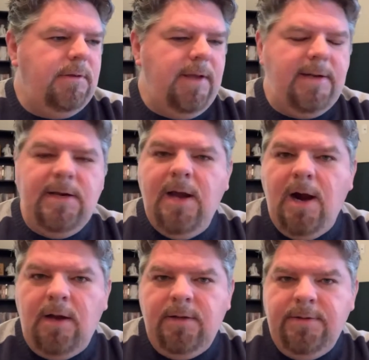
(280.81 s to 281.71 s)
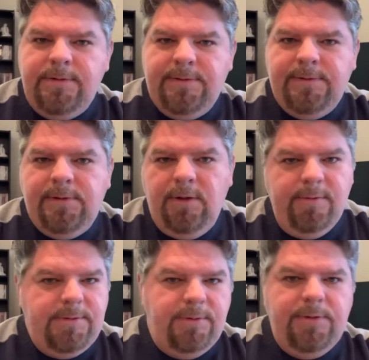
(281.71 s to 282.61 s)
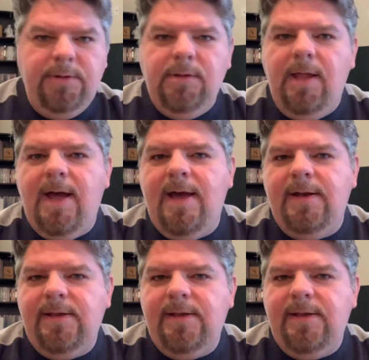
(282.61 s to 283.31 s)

Landon Collins closer to the line.